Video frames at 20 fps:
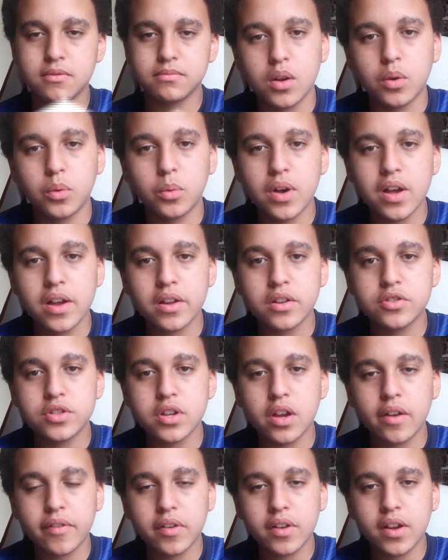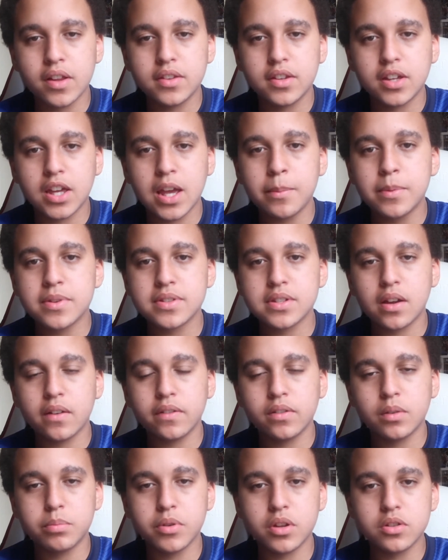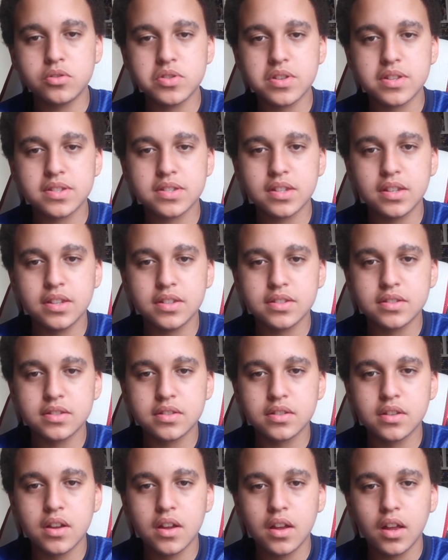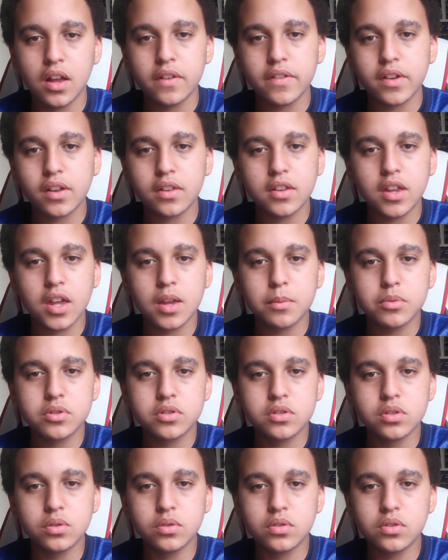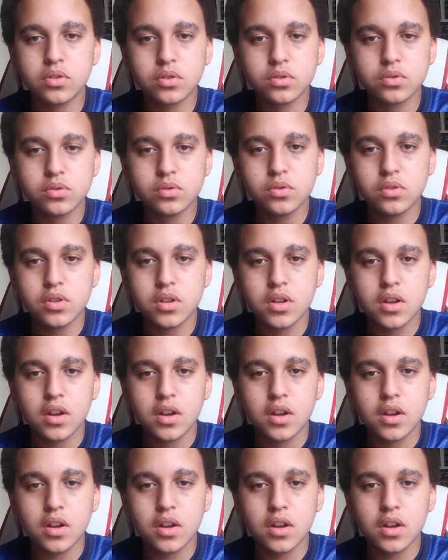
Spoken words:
When Sheffield United came to Stamford Bridge this season, I think the game was 2-2.